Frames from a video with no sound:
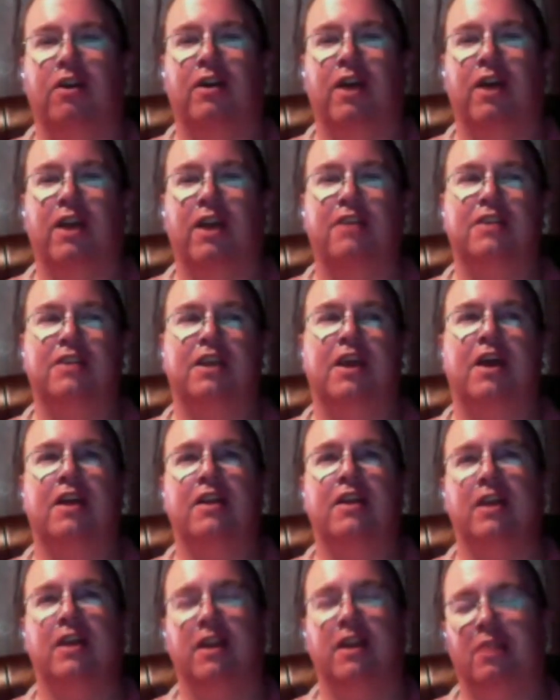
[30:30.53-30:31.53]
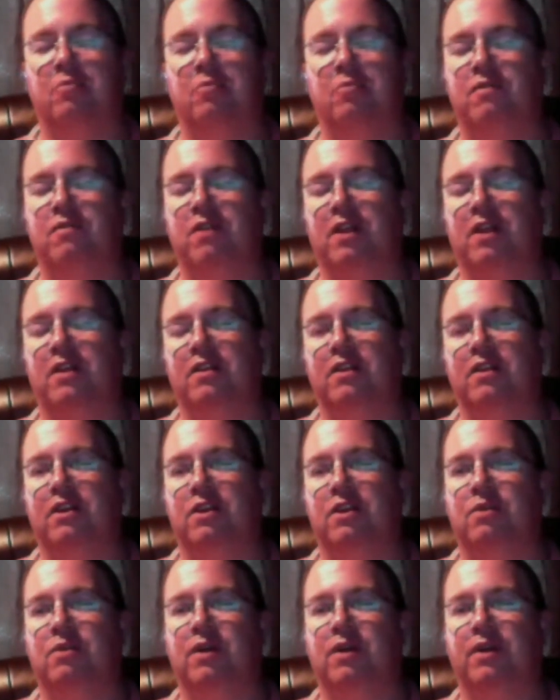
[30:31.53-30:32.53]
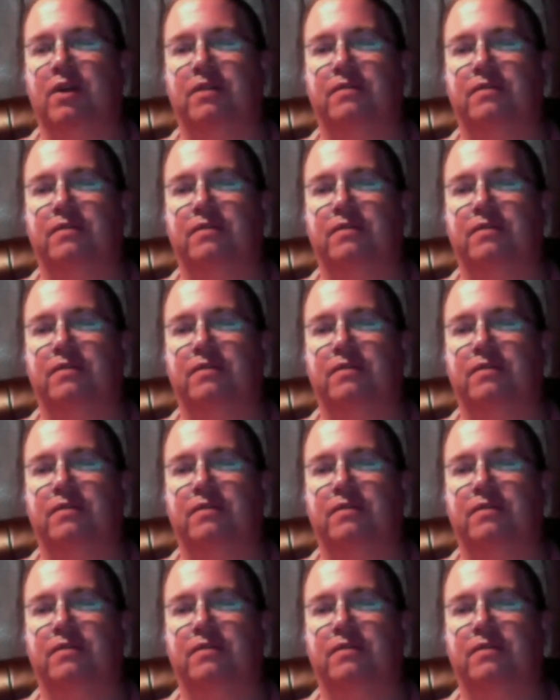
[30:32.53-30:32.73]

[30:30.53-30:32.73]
legacy content and move it into the new one.